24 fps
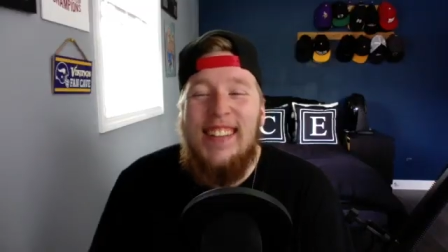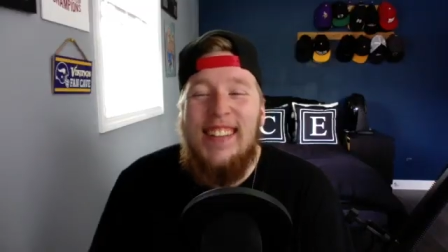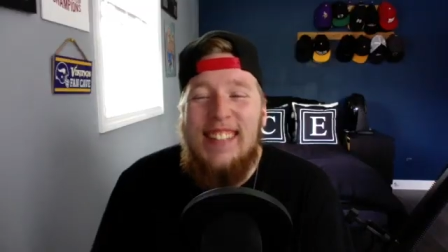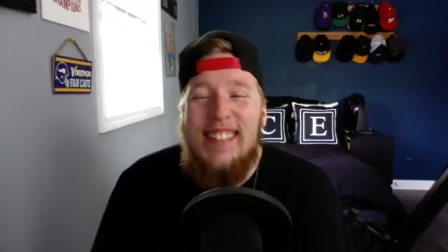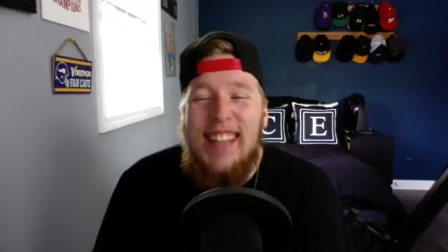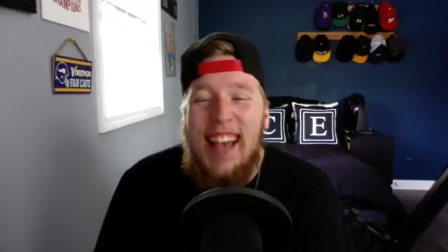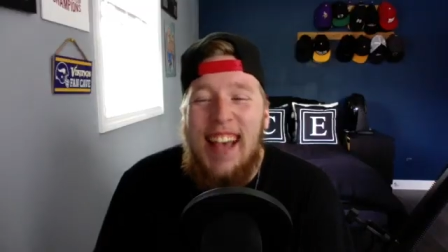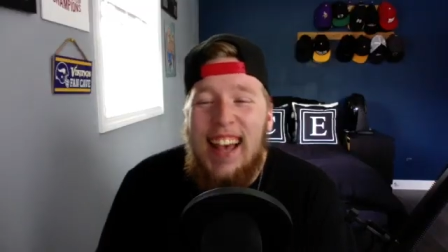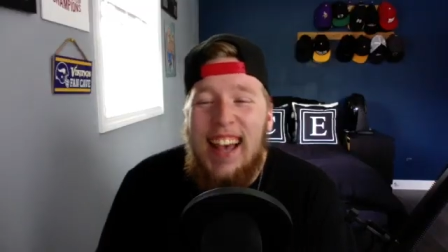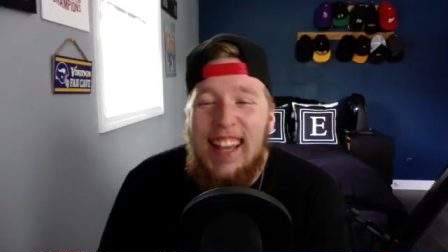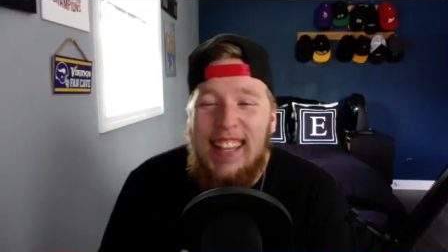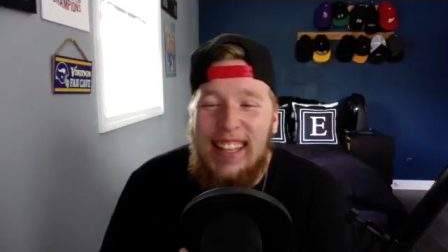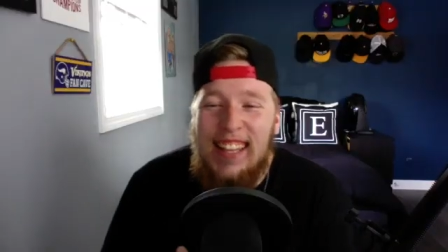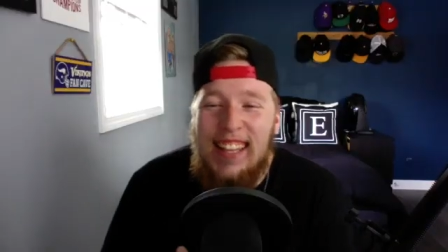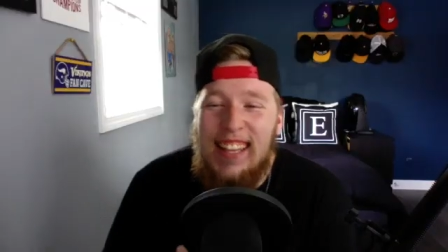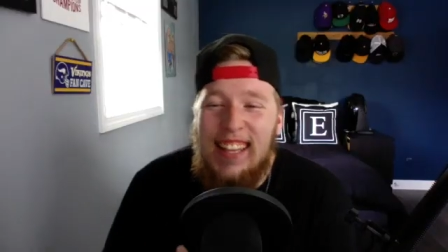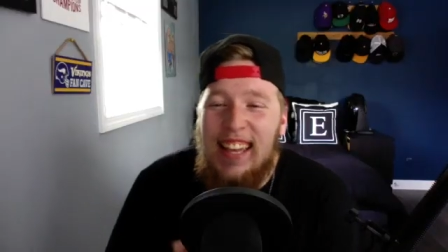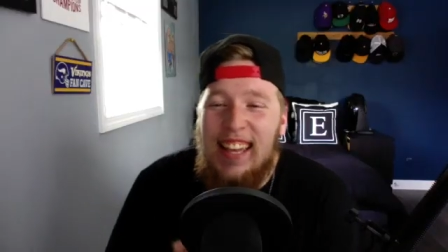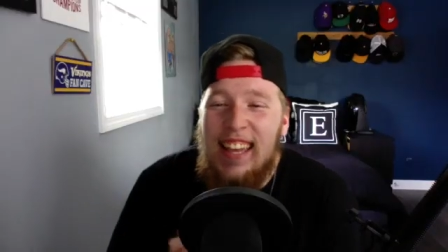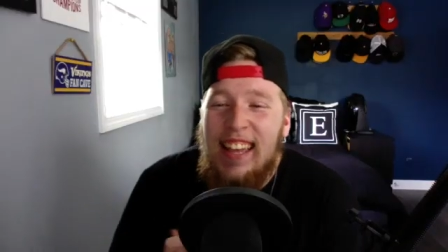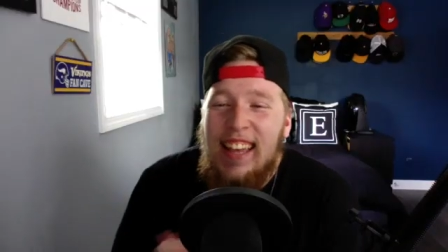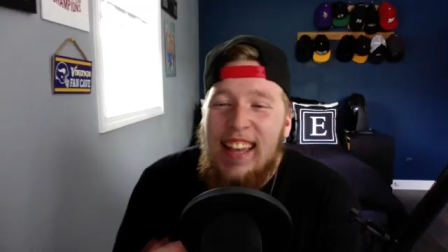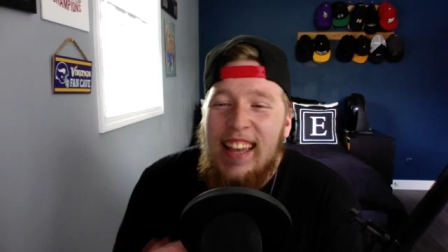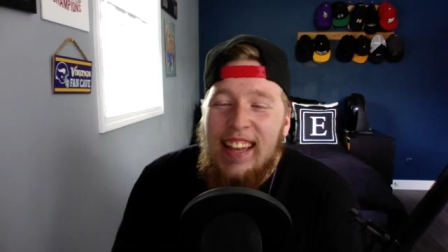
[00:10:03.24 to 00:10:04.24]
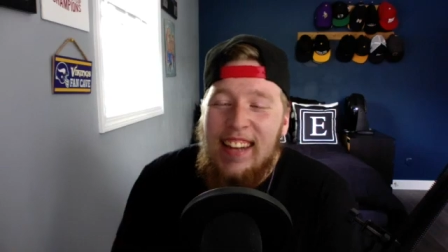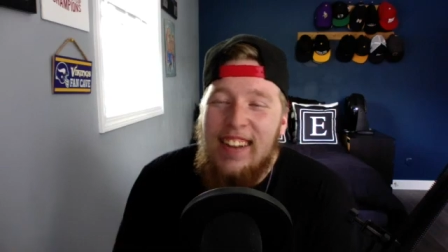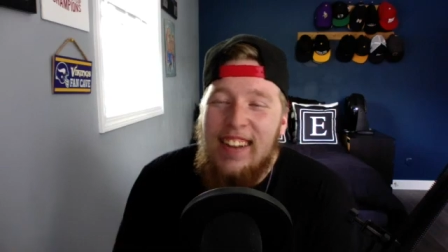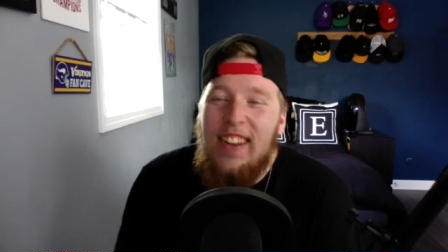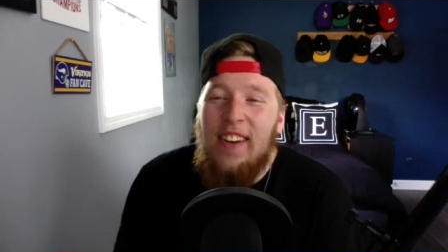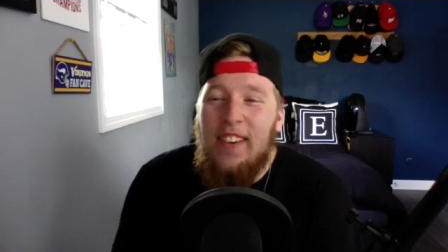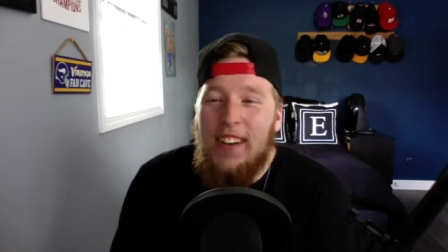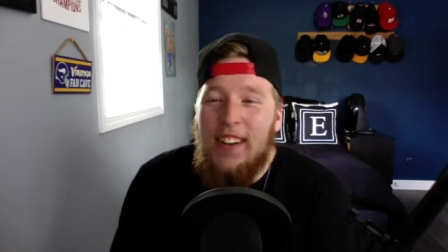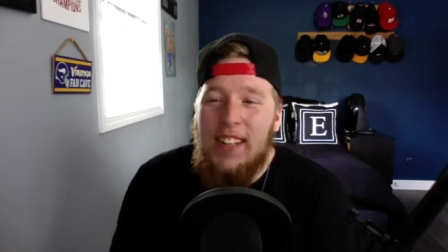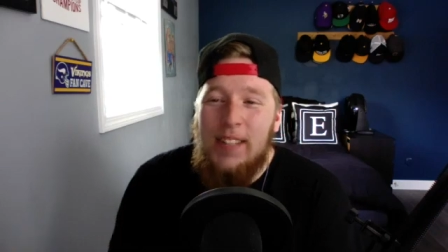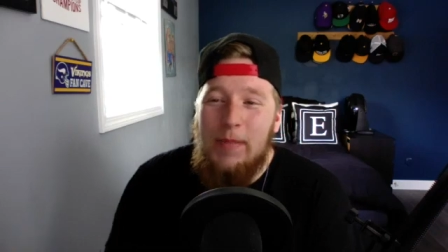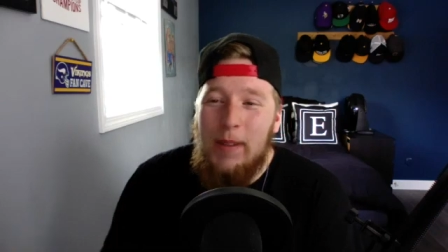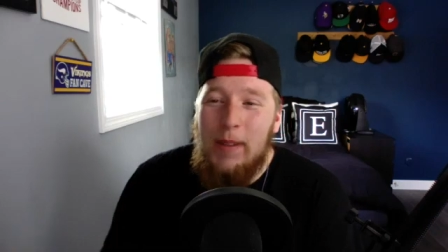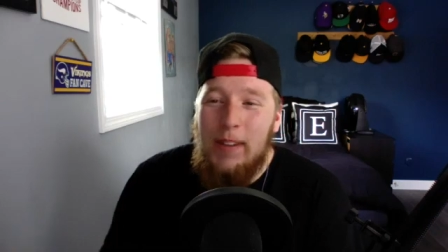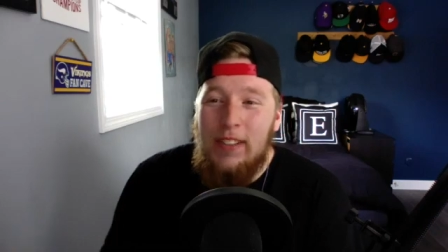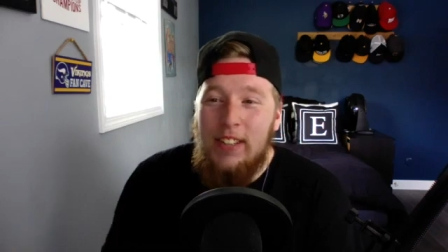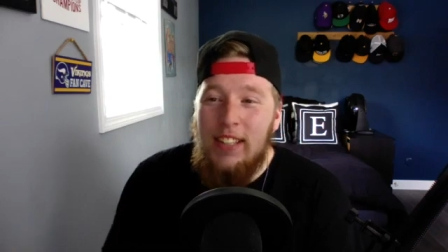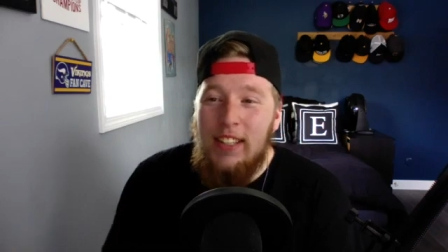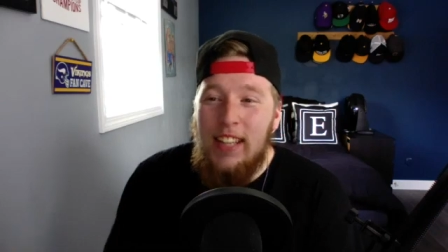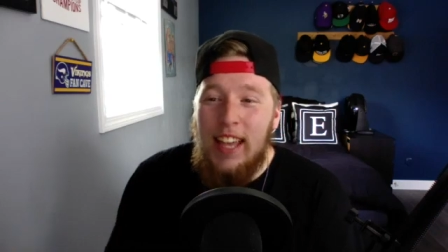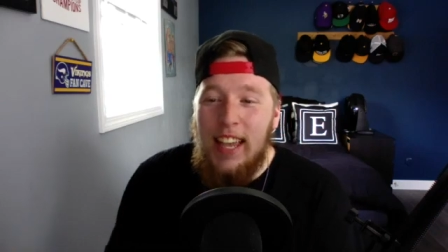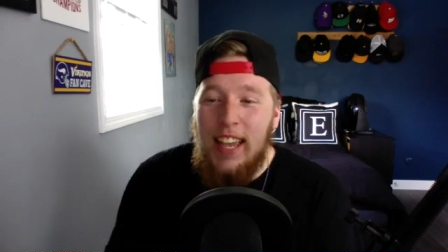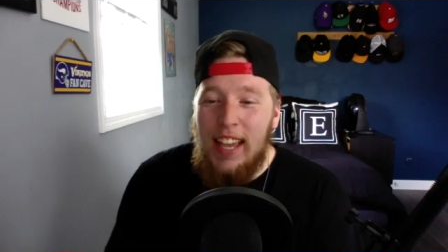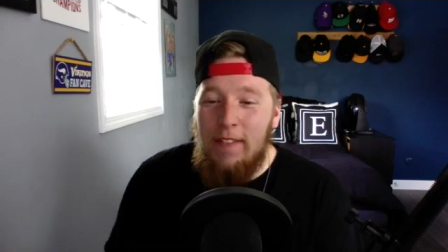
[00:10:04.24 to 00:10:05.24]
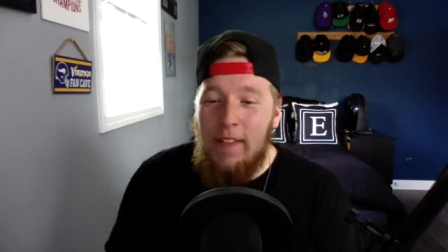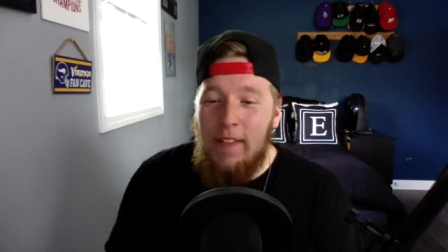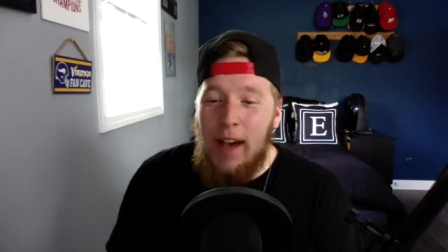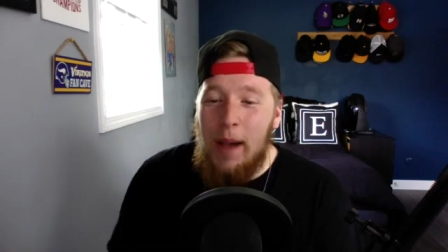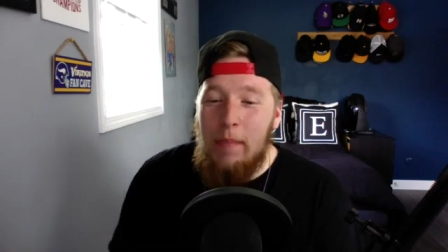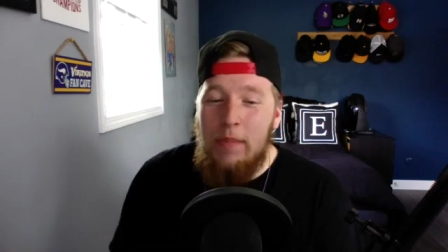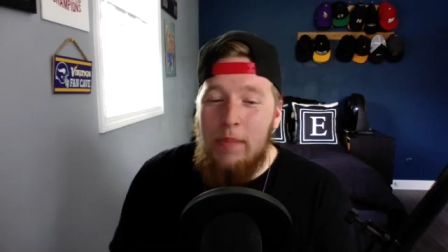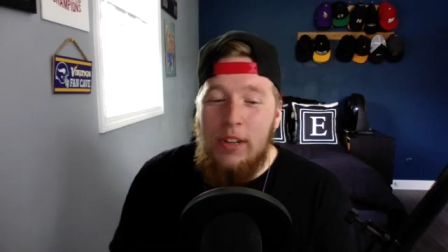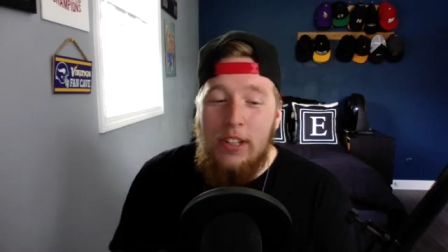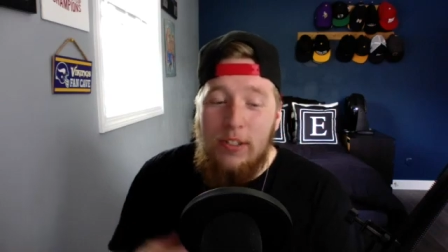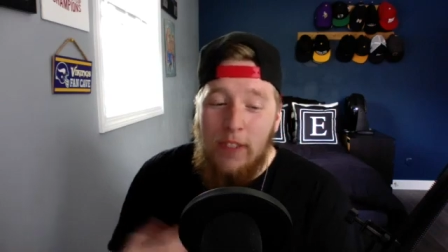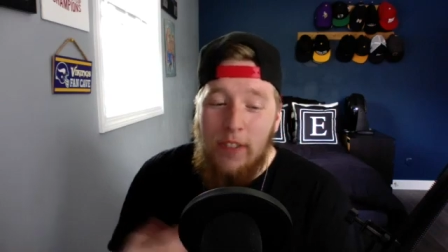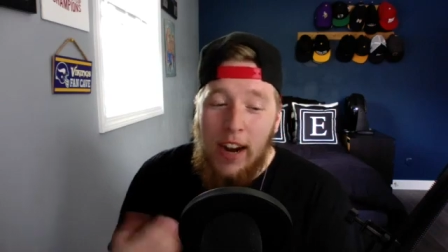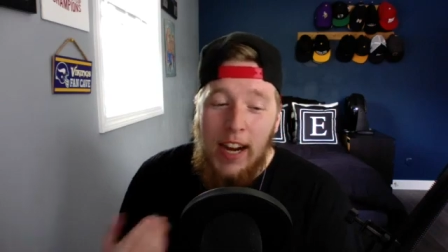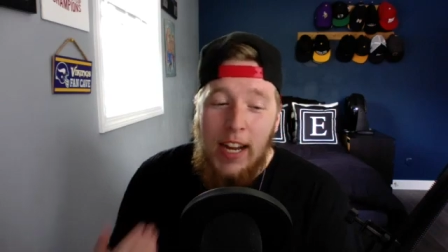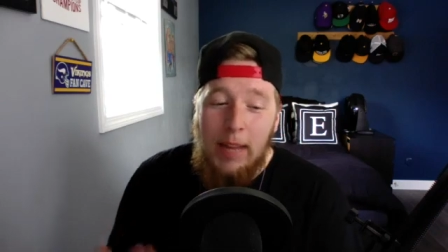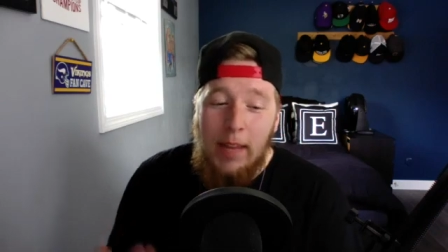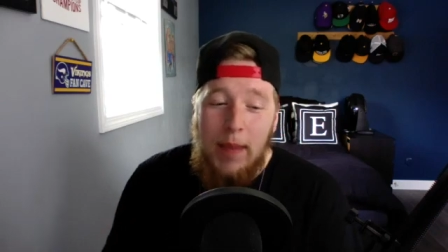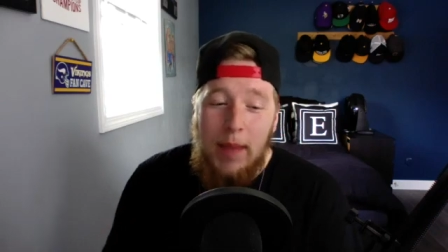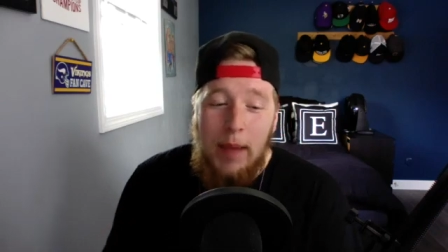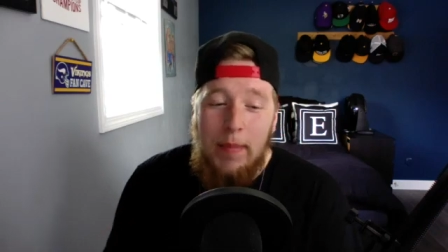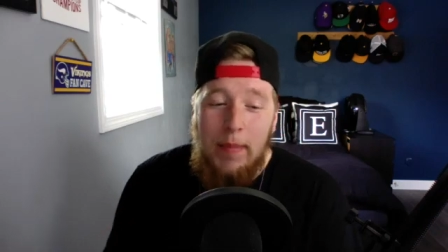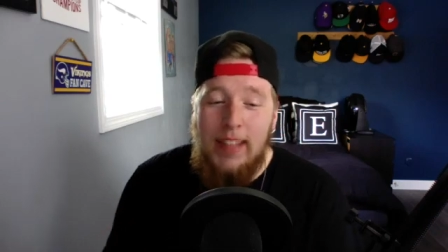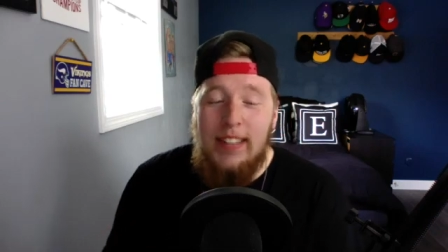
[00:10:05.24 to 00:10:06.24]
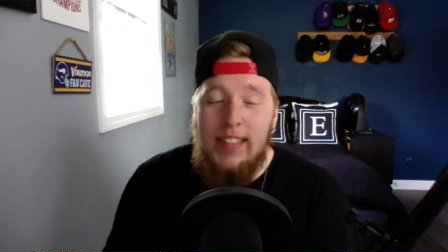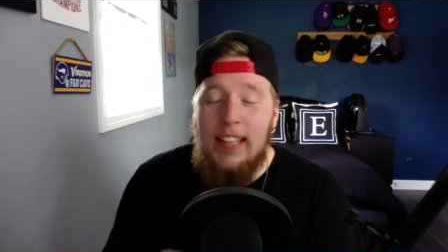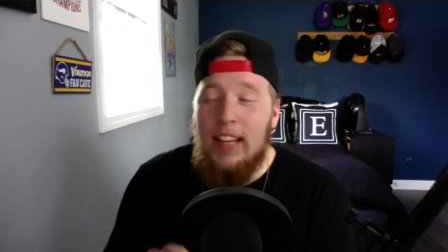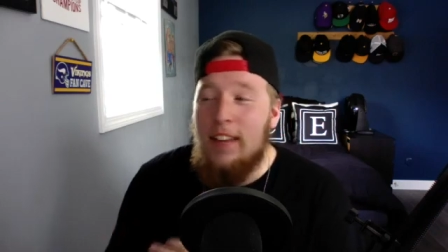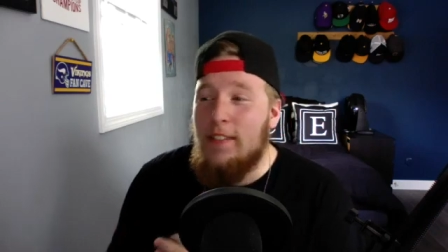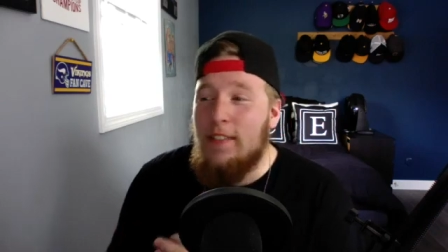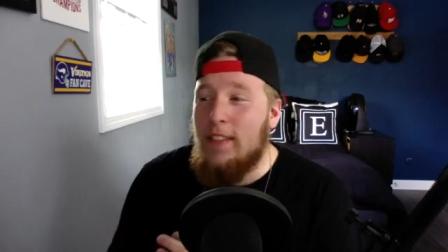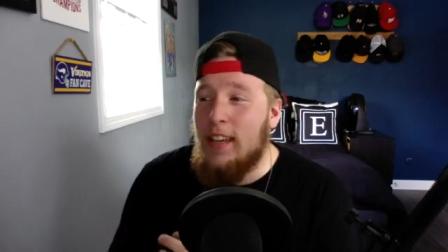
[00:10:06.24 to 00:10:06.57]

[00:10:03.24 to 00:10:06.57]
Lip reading: exactly. No, especially like if I'm just writing by myself,